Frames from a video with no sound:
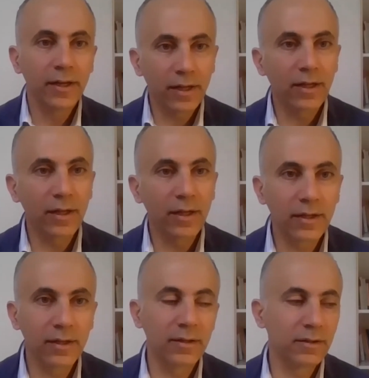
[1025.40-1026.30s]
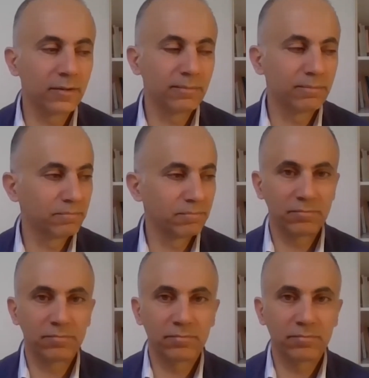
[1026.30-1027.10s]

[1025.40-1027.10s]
uh, um,